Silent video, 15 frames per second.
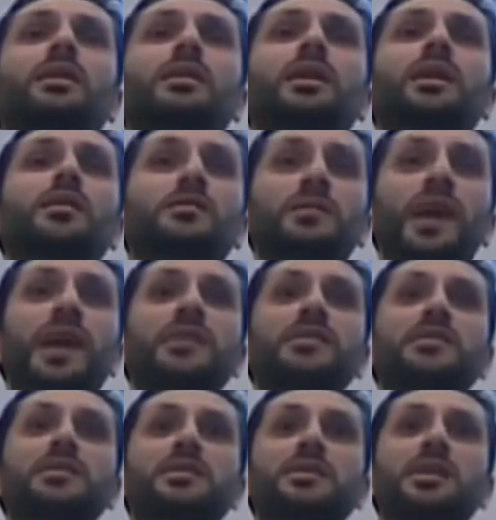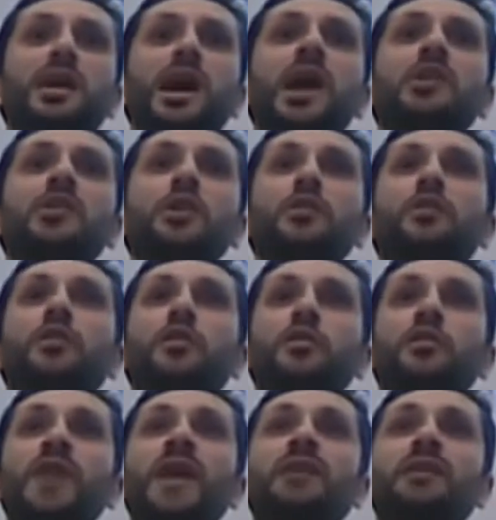And in fact, I know for a
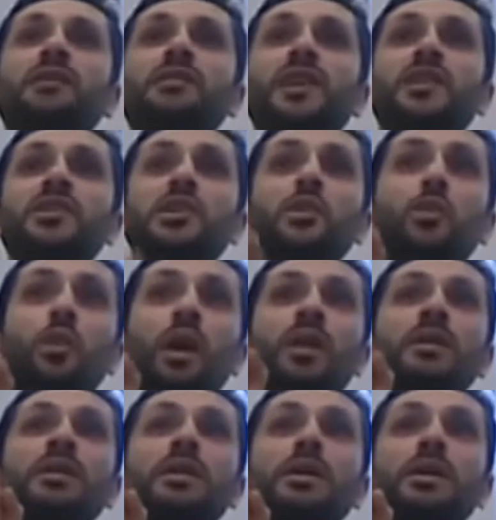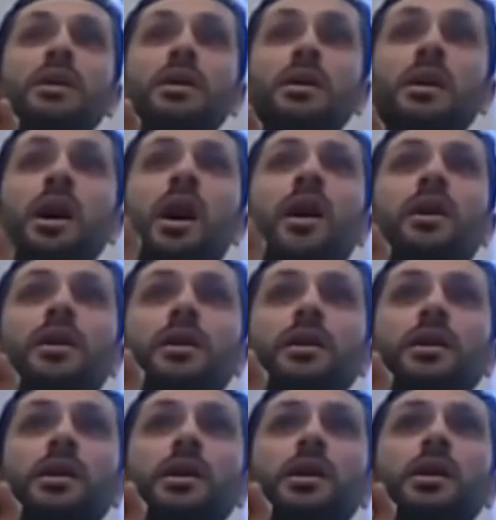fact that's actually one guy
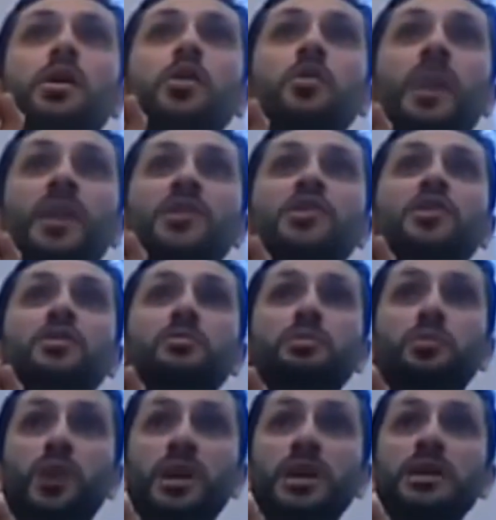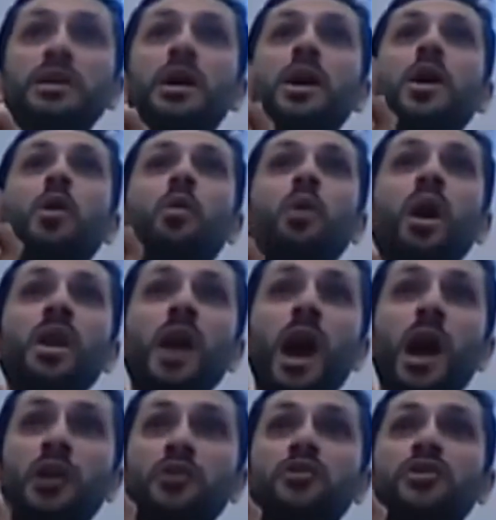who managed to bring
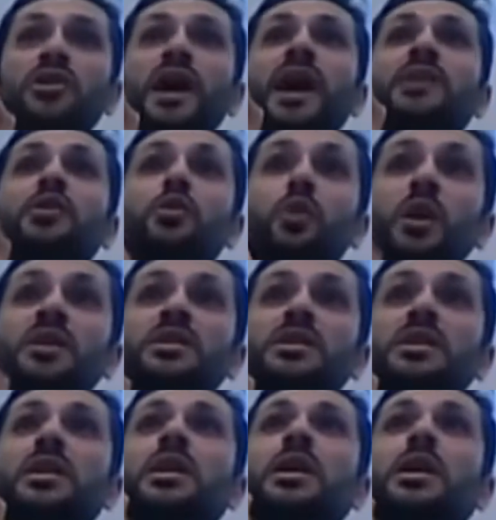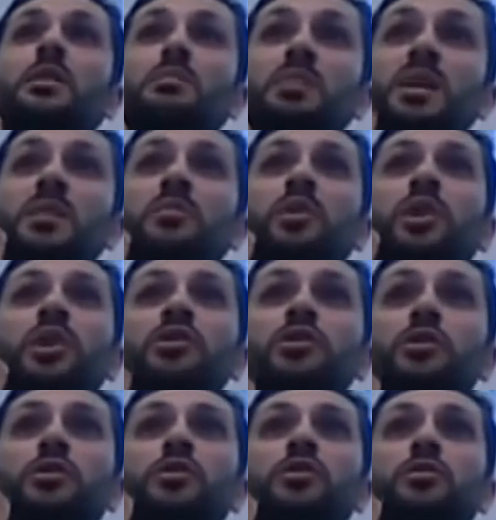120 people into
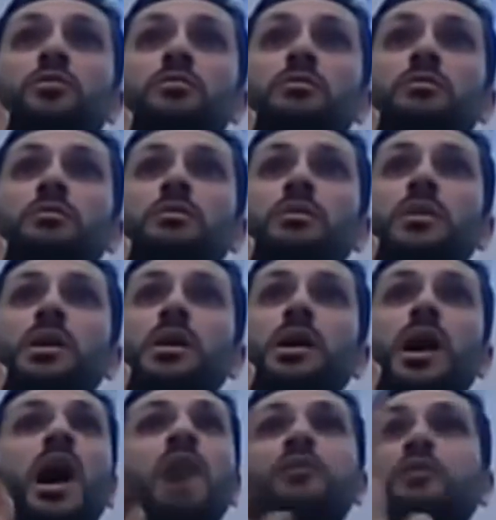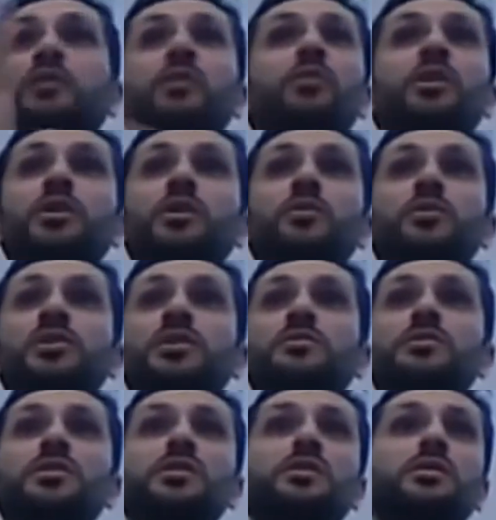the room. Half of them were
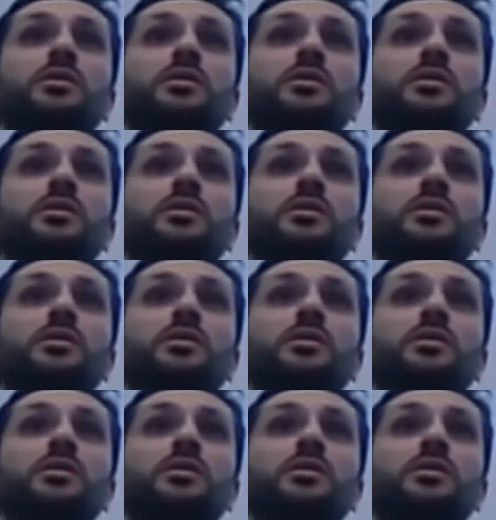non-Muslims.